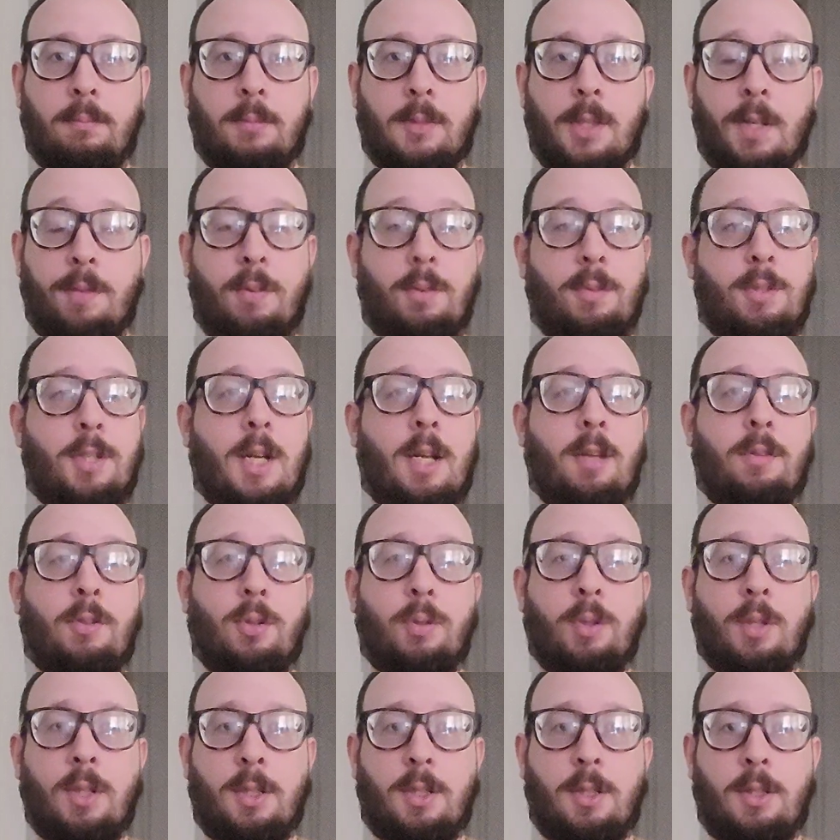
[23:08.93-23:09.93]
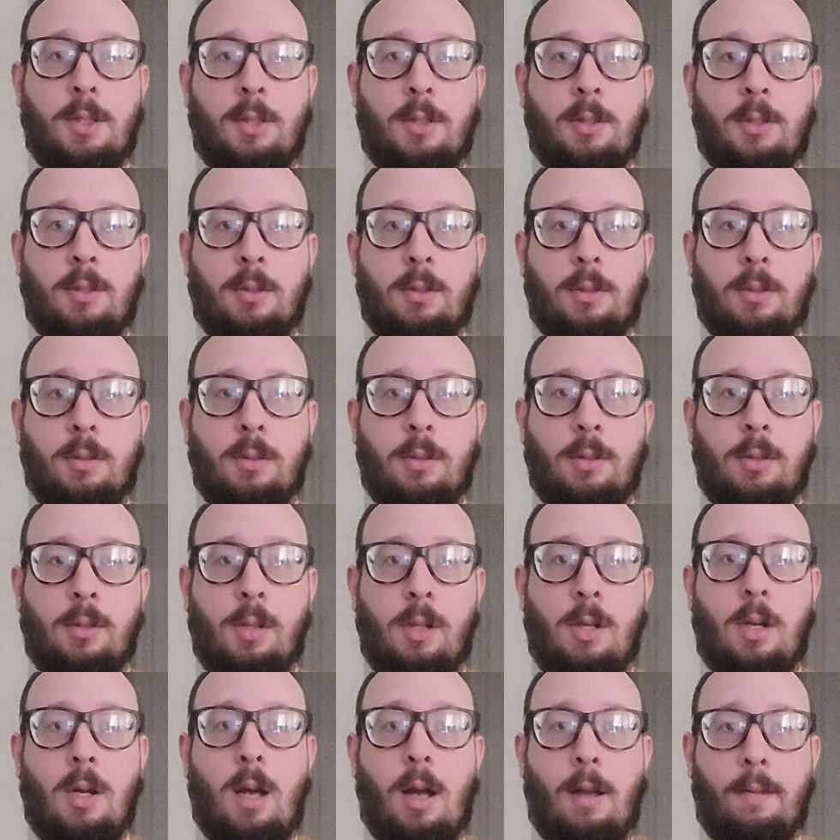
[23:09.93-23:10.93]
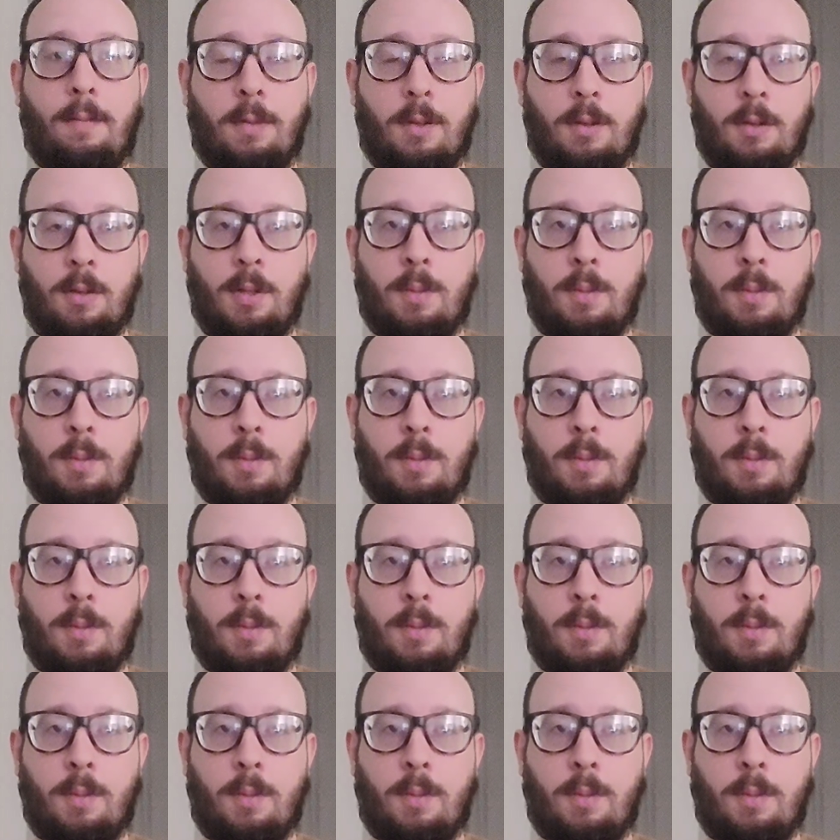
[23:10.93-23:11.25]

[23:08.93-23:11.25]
If you sat through this, I feel